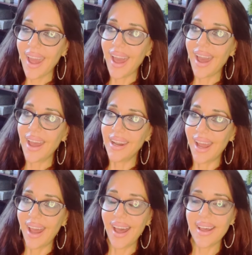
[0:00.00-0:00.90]
And
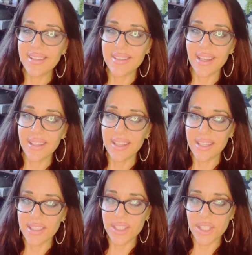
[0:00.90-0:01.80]
as
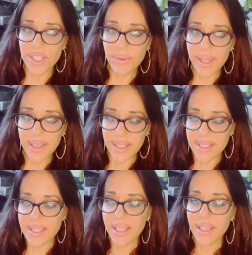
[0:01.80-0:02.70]
it's doing
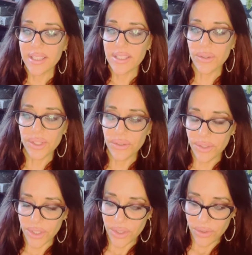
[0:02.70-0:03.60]
this, so you're
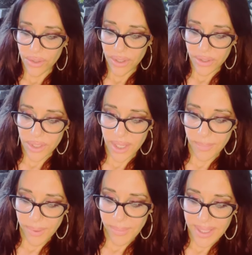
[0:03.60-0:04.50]

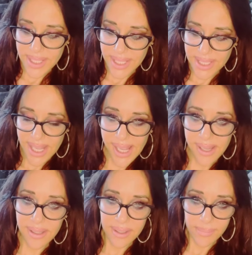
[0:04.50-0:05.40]
implementing
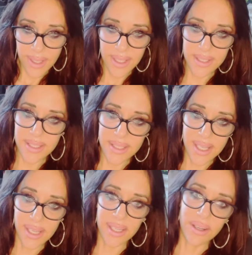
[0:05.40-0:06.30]
10 minutes a
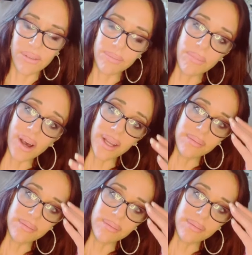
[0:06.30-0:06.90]
day of mind